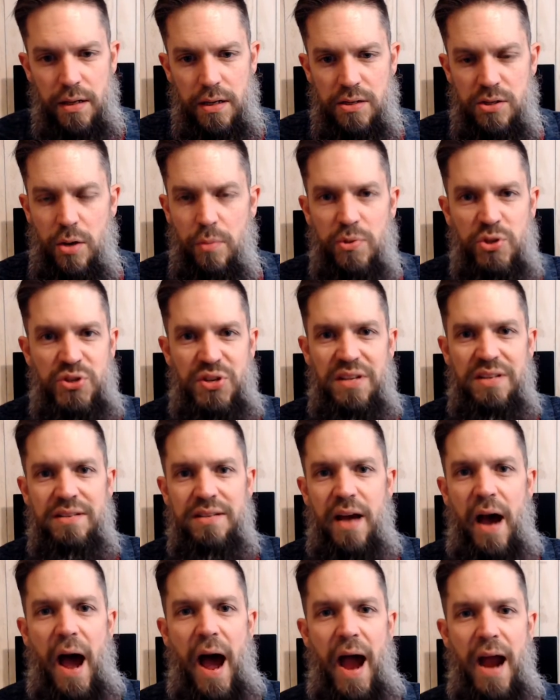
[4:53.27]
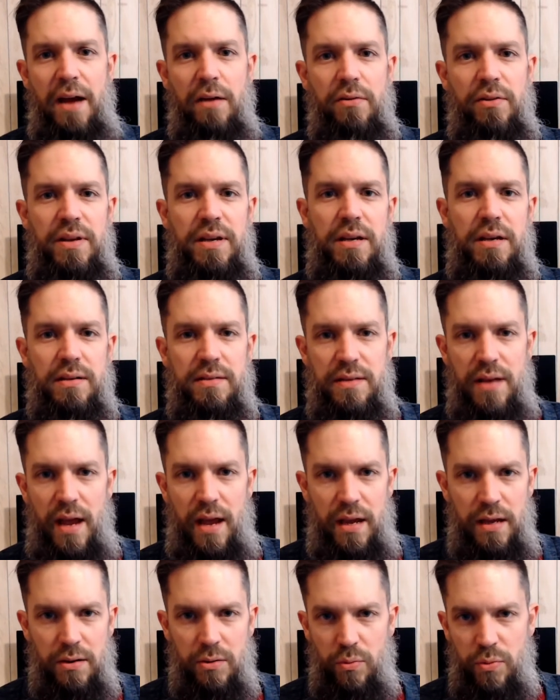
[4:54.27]
almost entirely
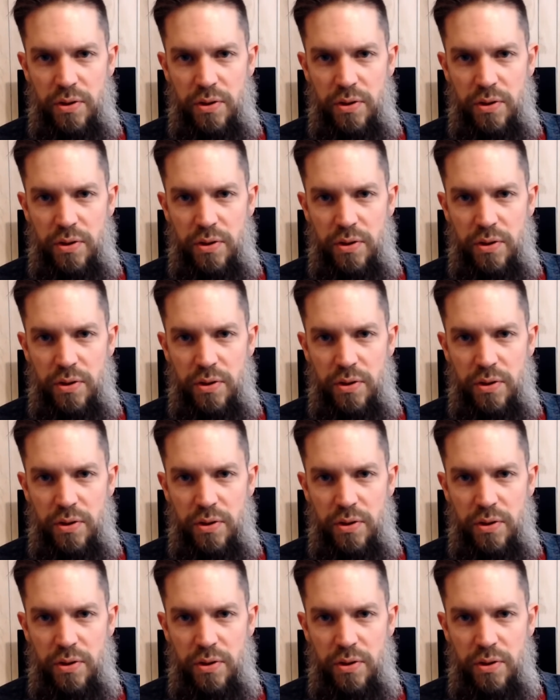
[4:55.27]
contained